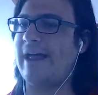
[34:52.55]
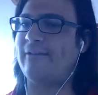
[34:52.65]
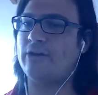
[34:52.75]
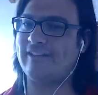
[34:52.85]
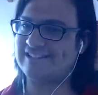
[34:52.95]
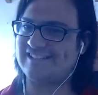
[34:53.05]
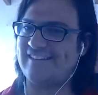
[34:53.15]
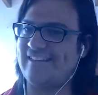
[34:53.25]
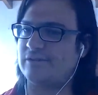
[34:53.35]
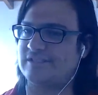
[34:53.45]
I know you didn't say
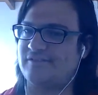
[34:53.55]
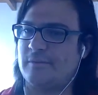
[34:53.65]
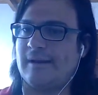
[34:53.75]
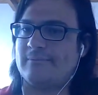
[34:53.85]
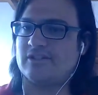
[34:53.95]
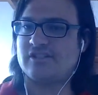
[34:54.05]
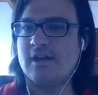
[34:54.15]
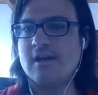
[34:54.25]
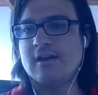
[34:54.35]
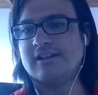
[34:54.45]
that, Christopher, but I'm just
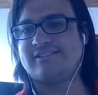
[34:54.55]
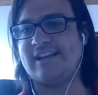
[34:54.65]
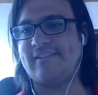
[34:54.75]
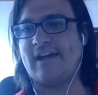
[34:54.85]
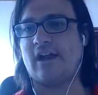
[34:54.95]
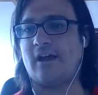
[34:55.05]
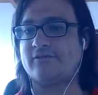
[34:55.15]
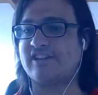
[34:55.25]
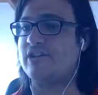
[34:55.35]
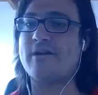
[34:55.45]
saying that
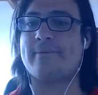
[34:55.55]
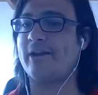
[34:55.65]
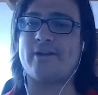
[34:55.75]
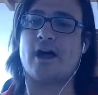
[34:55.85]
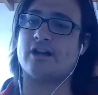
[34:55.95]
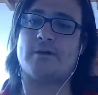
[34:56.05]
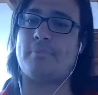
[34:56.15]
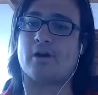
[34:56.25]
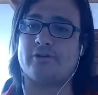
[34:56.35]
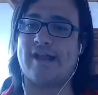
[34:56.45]
Saudi Arabia are not going to
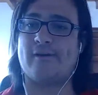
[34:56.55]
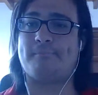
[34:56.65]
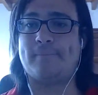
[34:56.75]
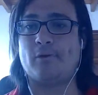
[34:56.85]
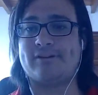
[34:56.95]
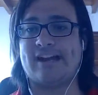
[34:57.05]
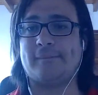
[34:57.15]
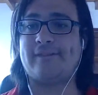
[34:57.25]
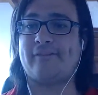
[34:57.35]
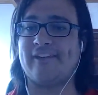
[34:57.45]
bunker down. People are telling
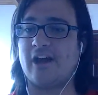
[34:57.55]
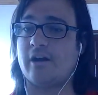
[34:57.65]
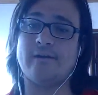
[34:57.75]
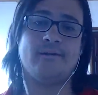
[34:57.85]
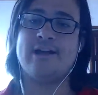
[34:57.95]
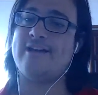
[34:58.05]
me that they are.